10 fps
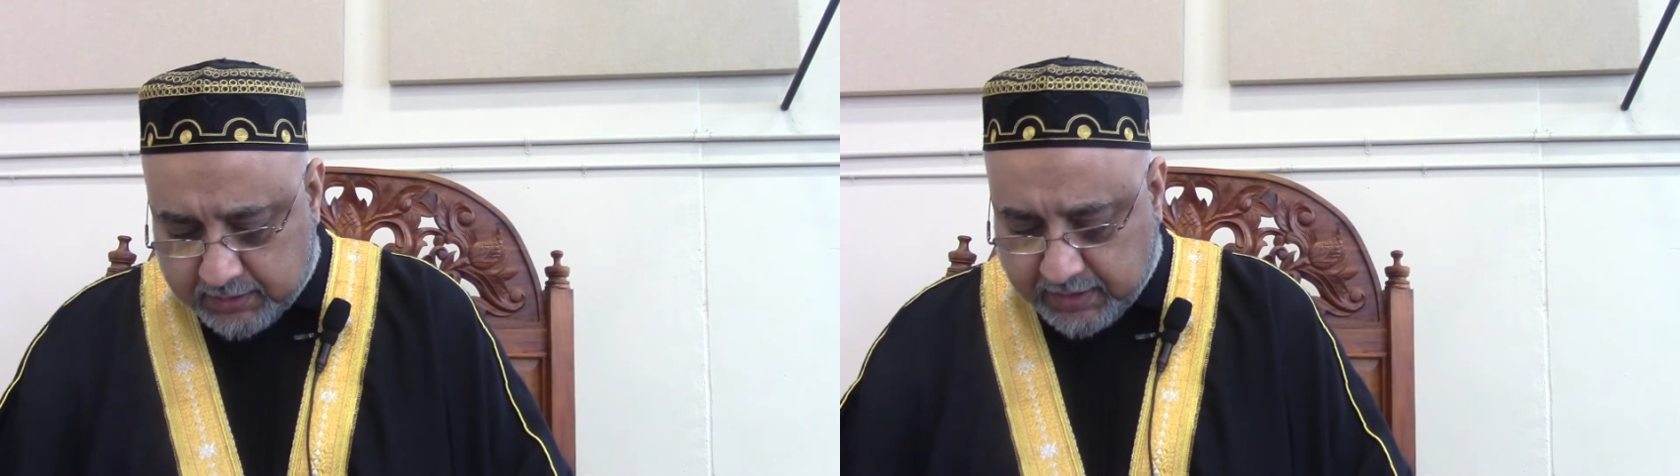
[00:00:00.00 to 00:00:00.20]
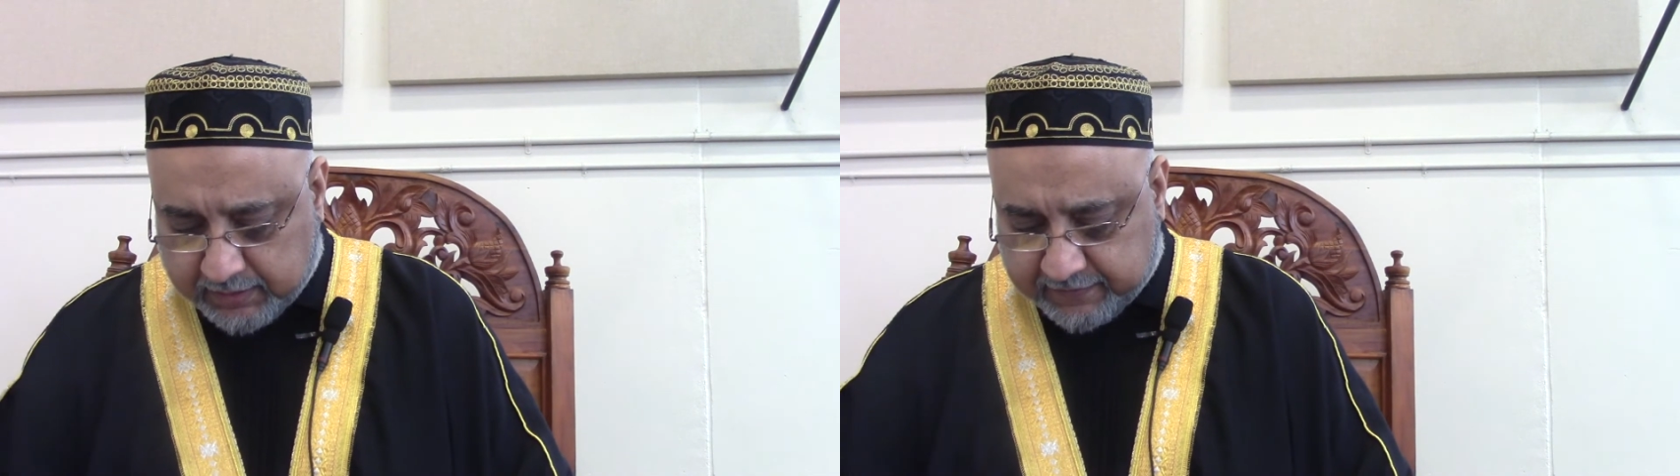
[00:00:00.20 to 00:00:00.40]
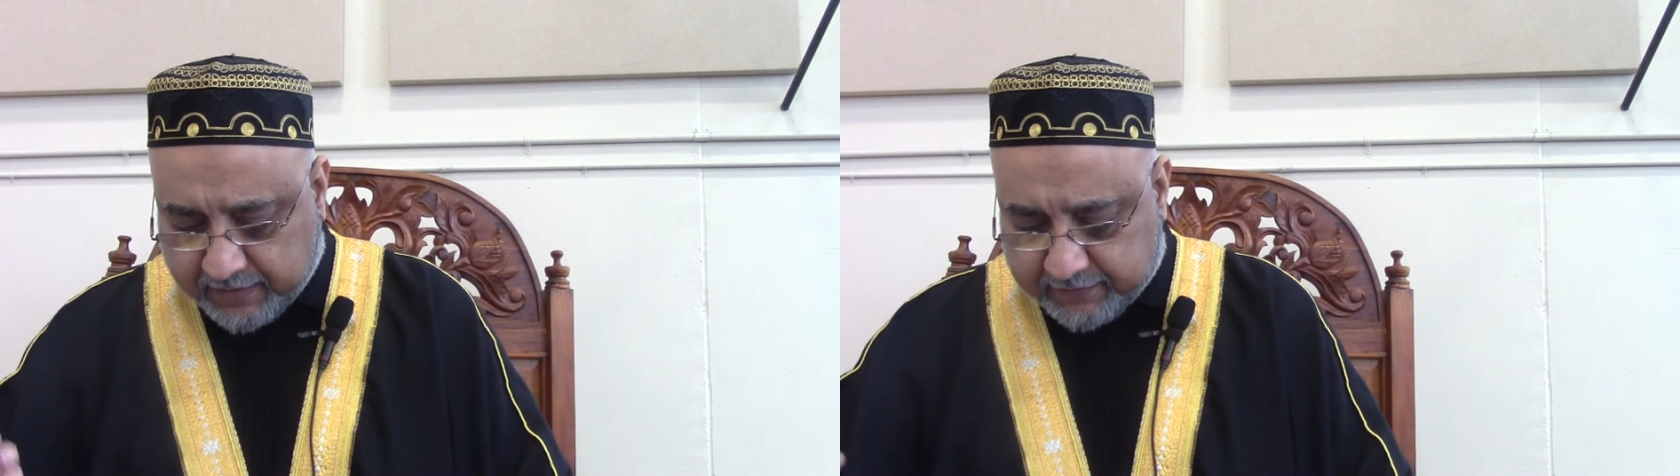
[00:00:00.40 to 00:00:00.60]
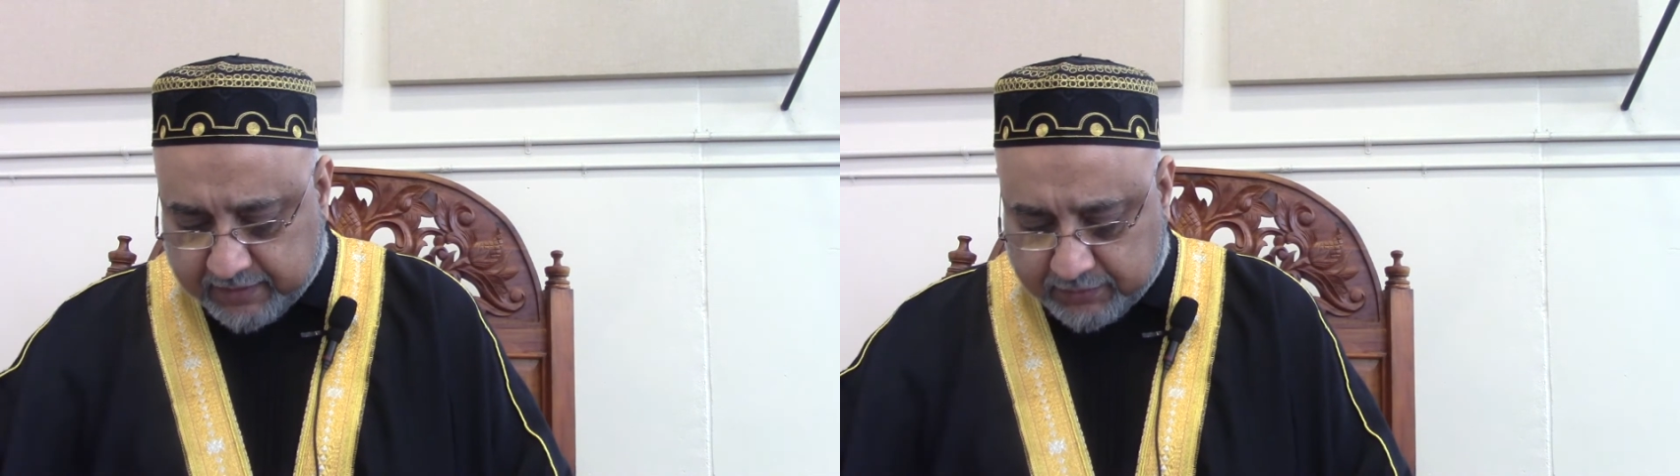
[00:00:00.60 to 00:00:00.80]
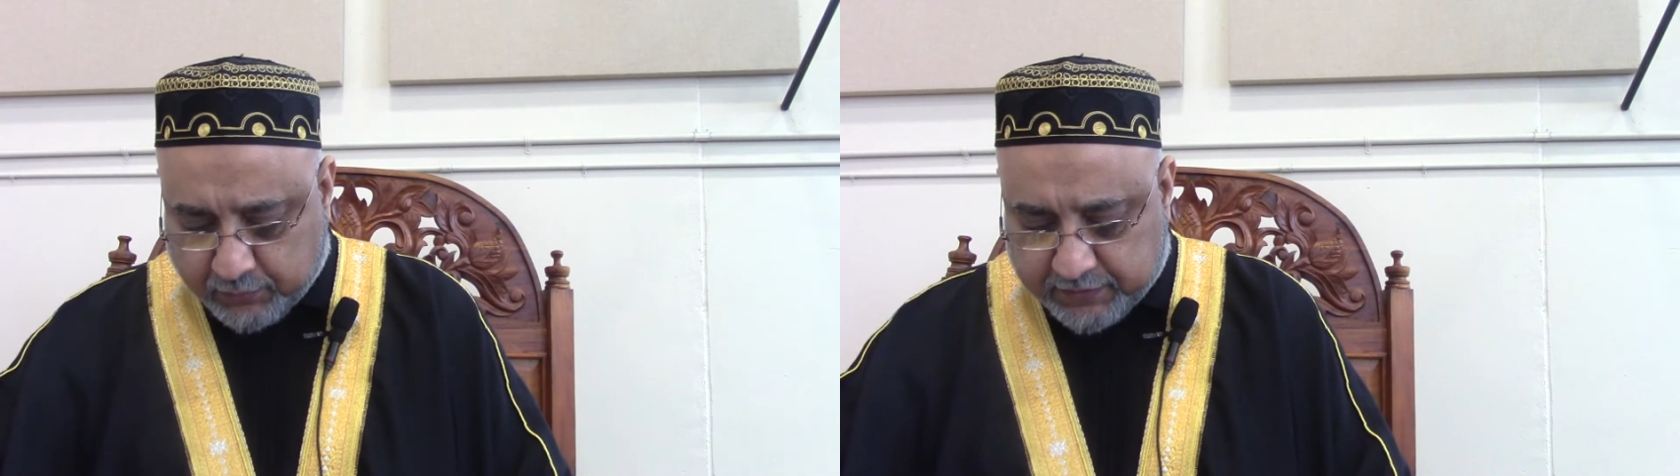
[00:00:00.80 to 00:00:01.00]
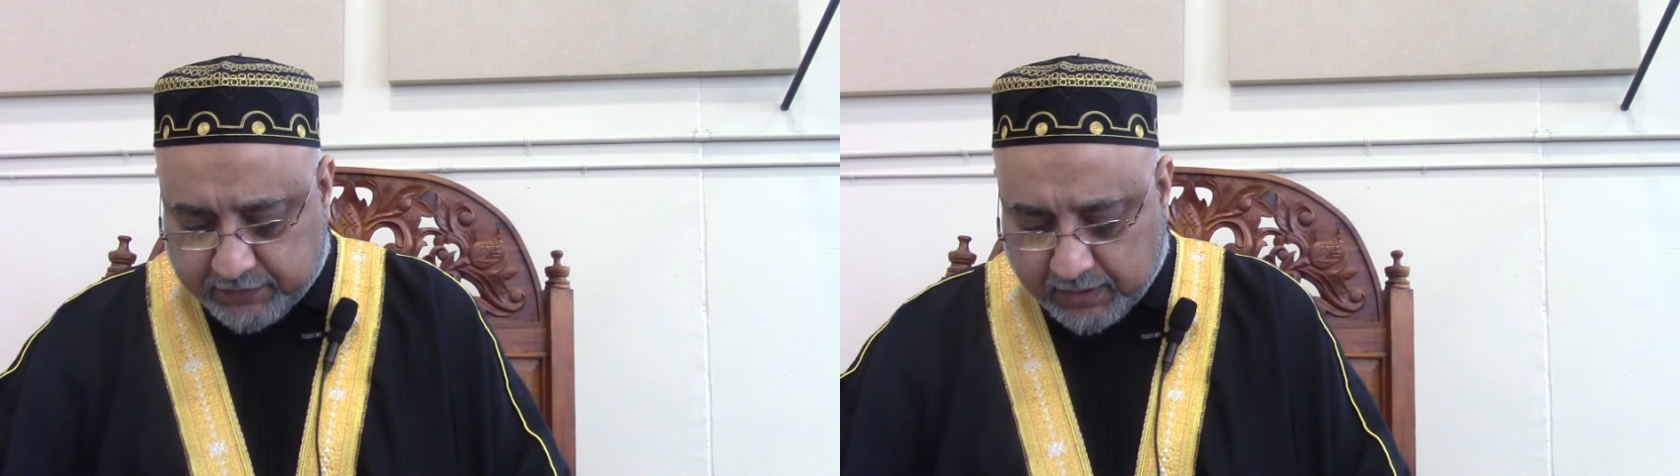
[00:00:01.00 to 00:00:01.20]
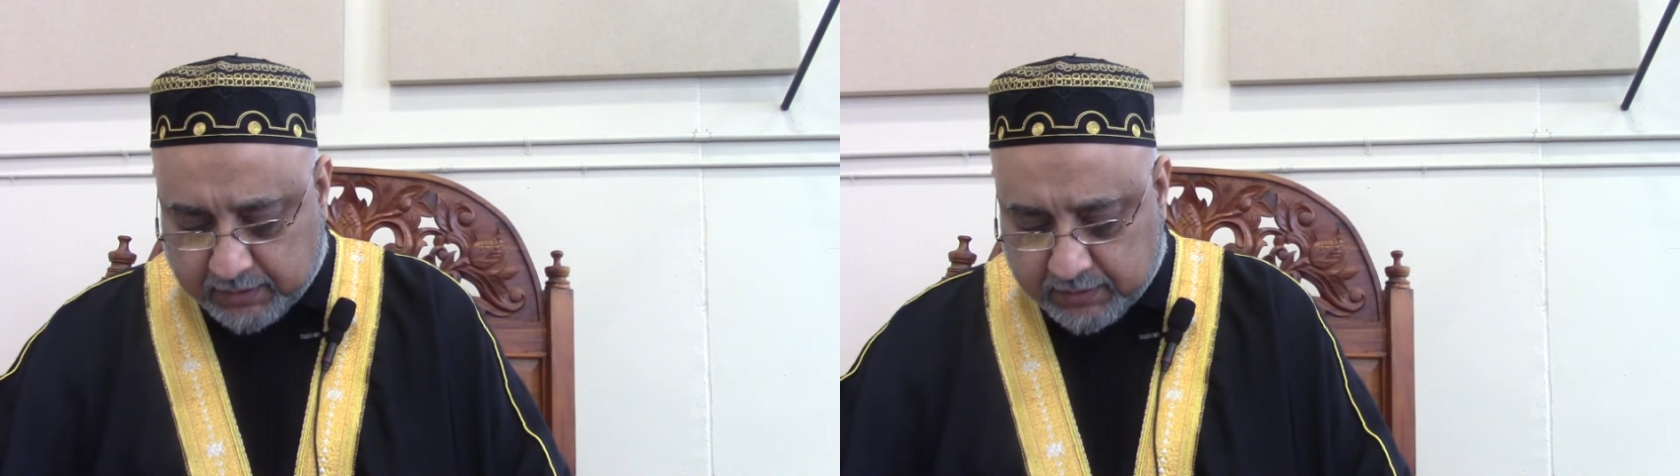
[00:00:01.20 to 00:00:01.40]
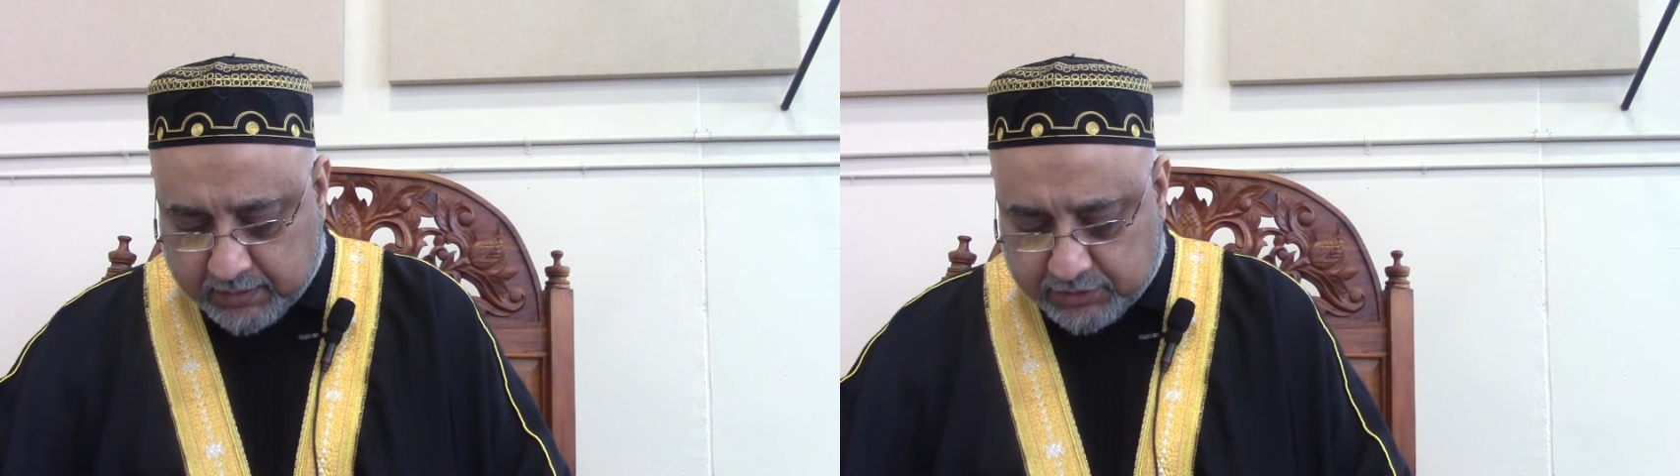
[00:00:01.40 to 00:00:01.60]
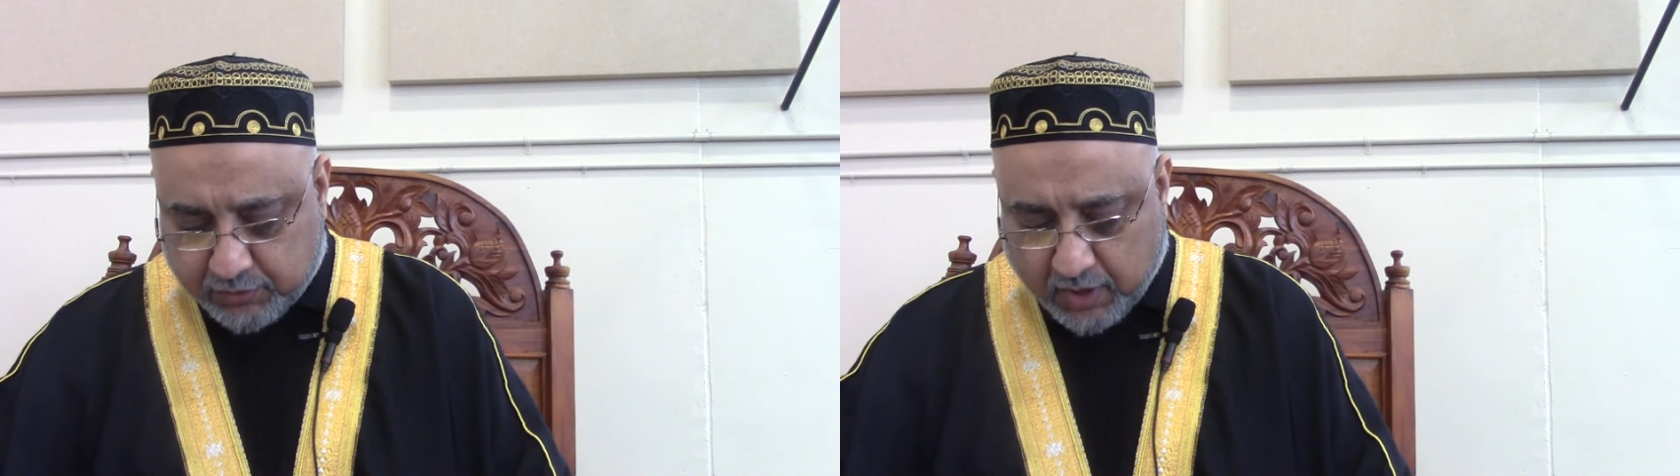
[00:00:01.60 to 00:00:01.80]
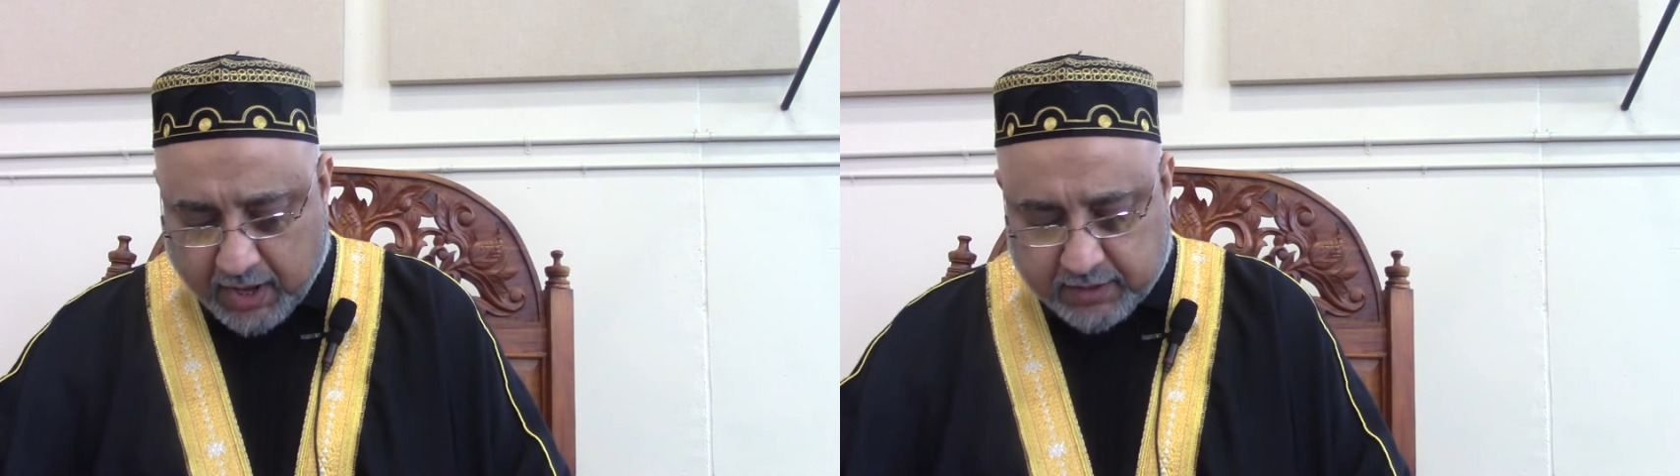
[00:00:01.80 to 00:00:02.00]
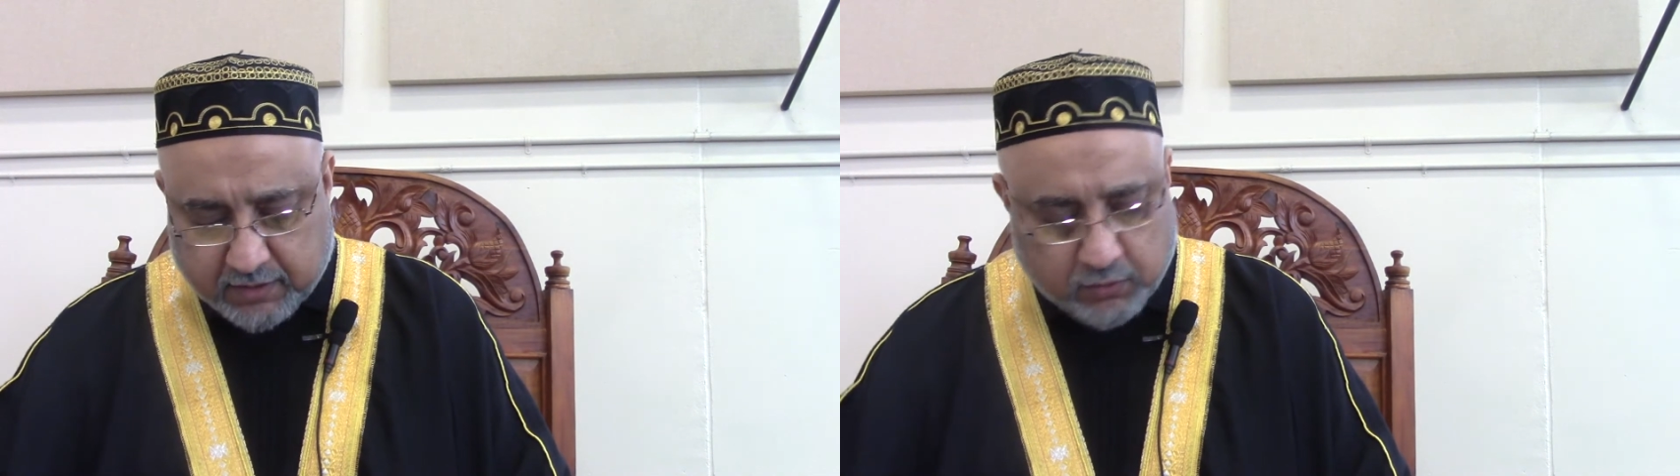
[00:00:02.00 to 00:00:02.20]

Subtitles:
tells us that we shall try you